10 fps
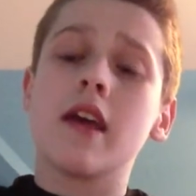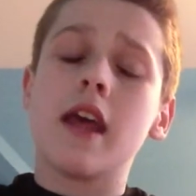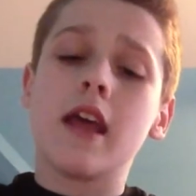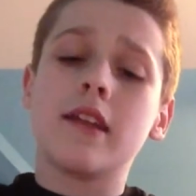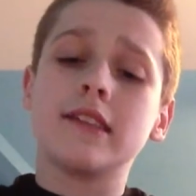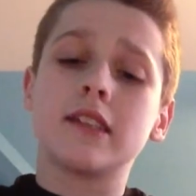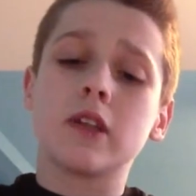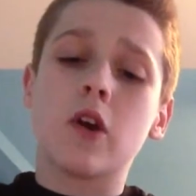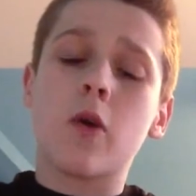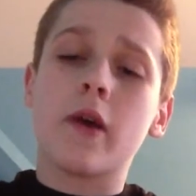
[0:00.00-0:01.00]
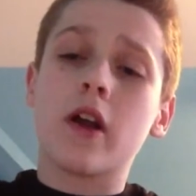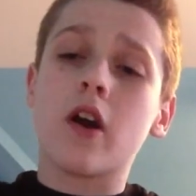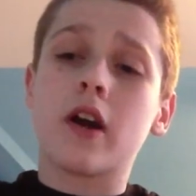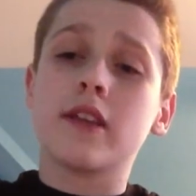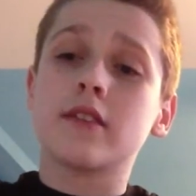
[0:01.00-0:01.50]
and to going
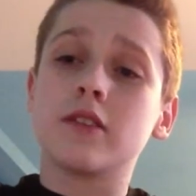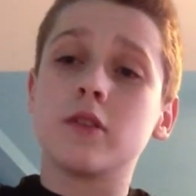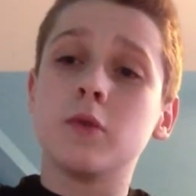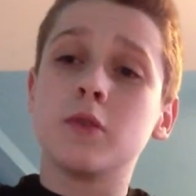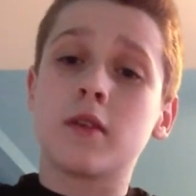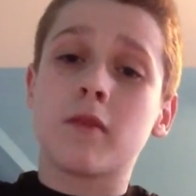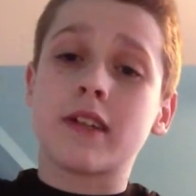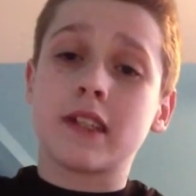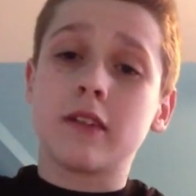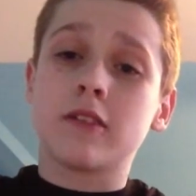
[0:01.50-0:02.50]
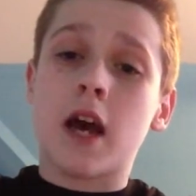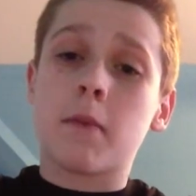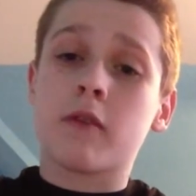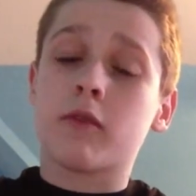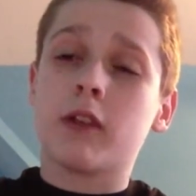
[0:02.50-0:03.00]
on to do some wrestling
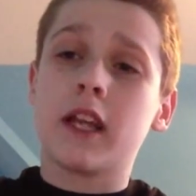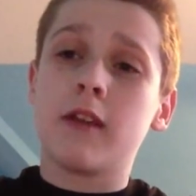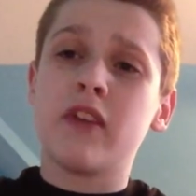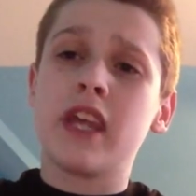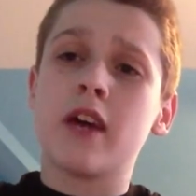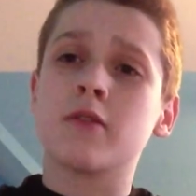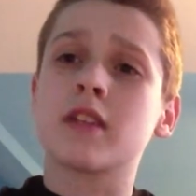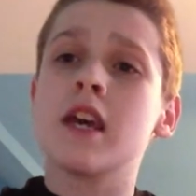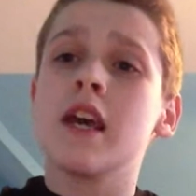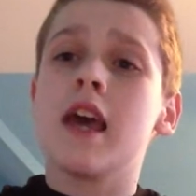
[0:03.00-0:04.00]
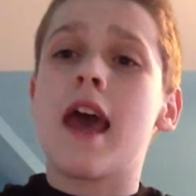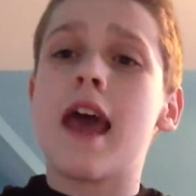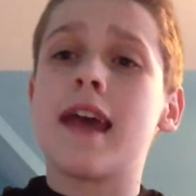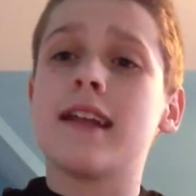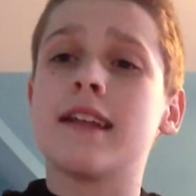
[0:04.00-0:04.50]
topic related videos.
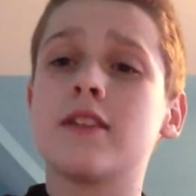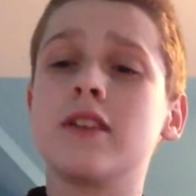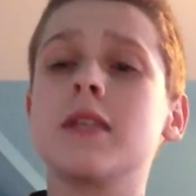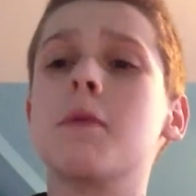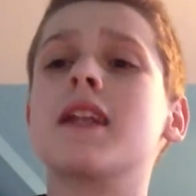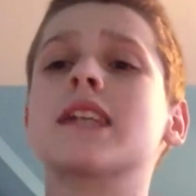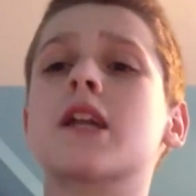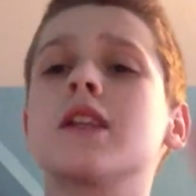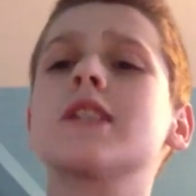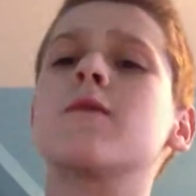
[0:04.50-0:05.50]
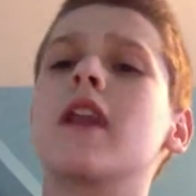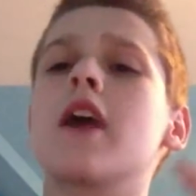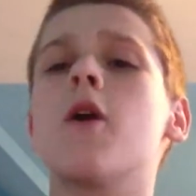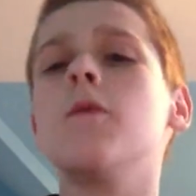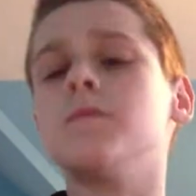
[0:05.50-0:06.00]
And as you can see by the title of this
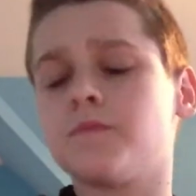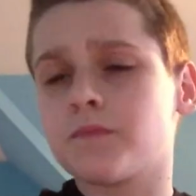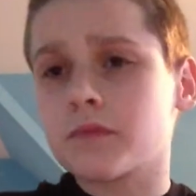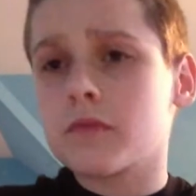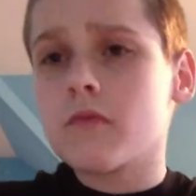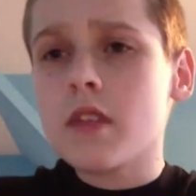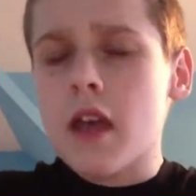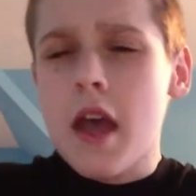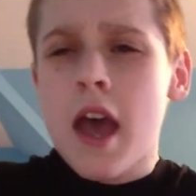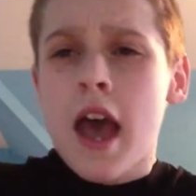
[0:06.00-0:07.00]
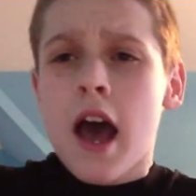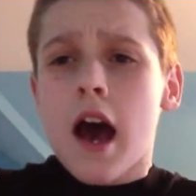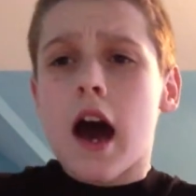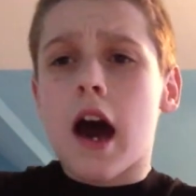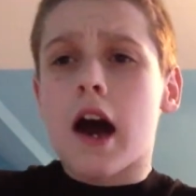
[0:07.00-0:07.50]
video,
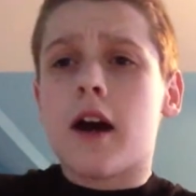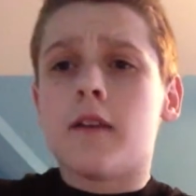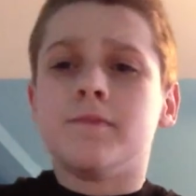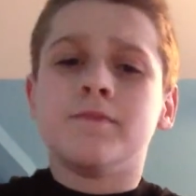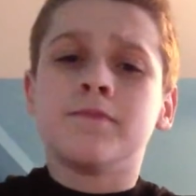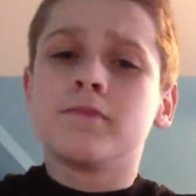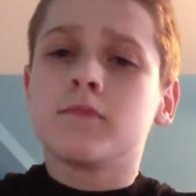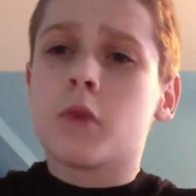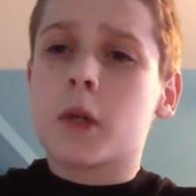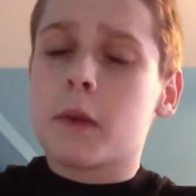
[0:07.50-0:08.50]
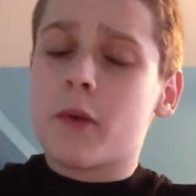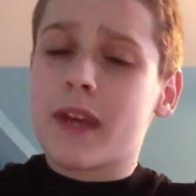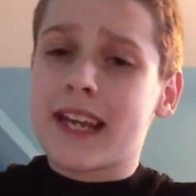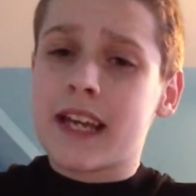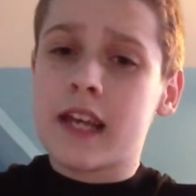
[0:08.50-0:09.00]
we're going to be
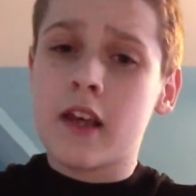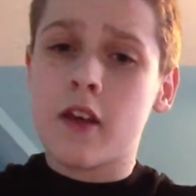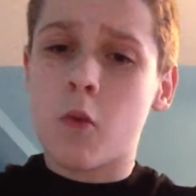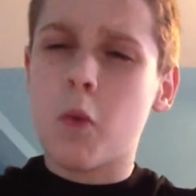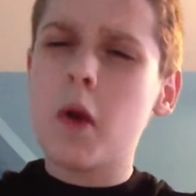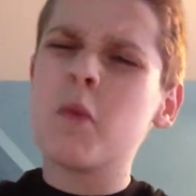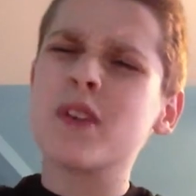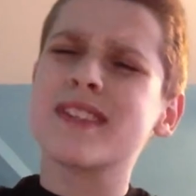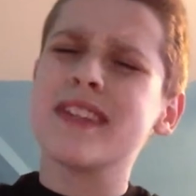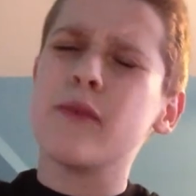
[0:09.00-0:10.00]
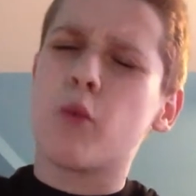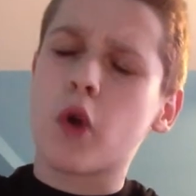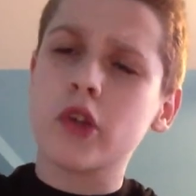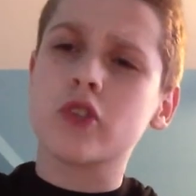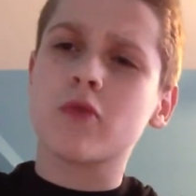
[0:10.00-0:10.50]
doing what was the
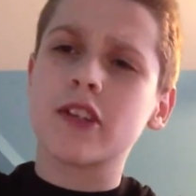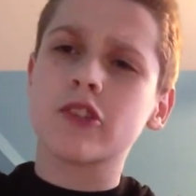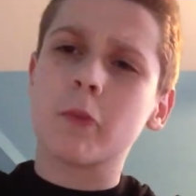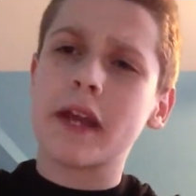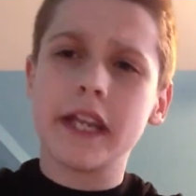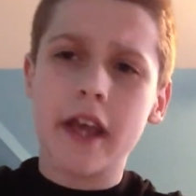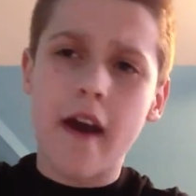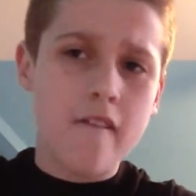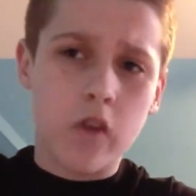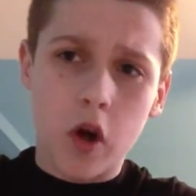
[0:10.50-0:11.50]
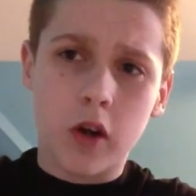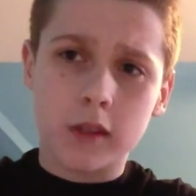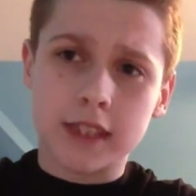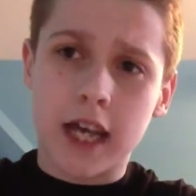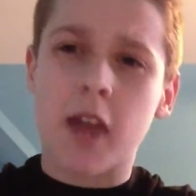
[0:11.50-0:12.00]
worst WrestleMania of all
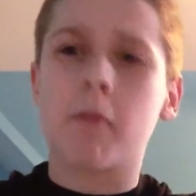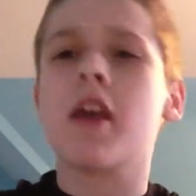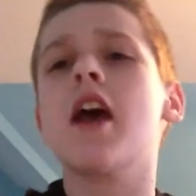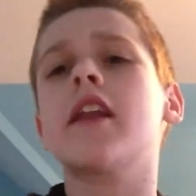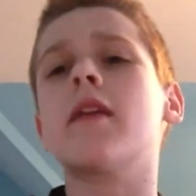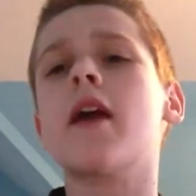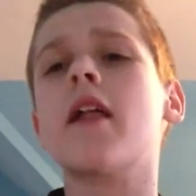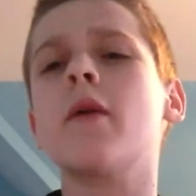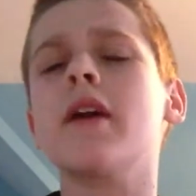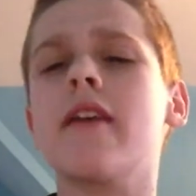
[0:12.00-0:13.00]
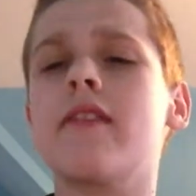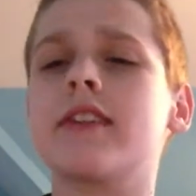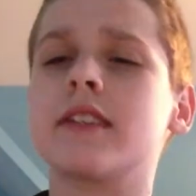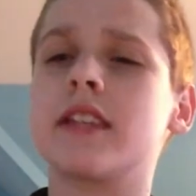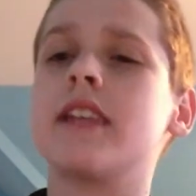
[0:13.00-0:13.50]
time. Now, not only
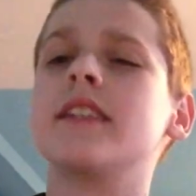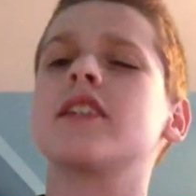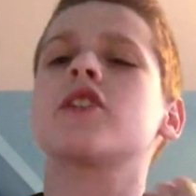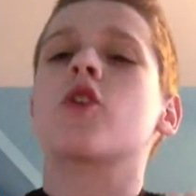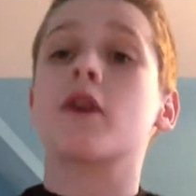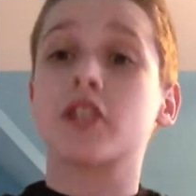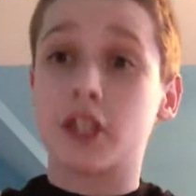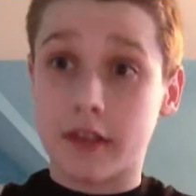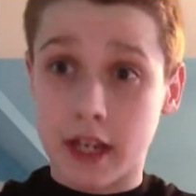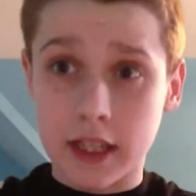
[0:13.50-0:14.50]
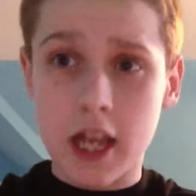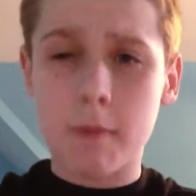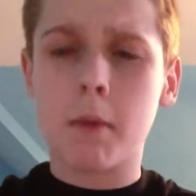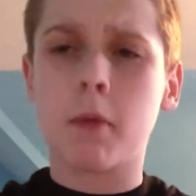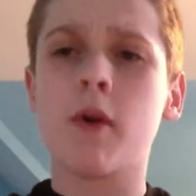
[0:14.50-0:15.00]
this is a question that a lot
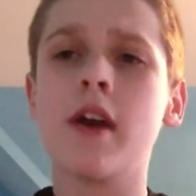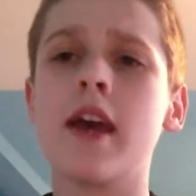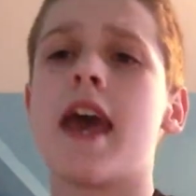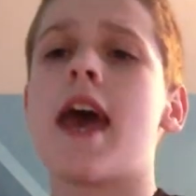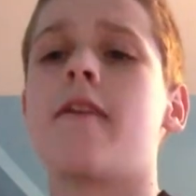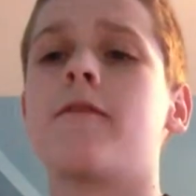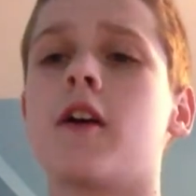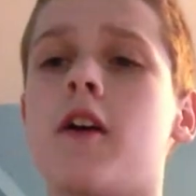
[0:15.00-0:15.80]
of people have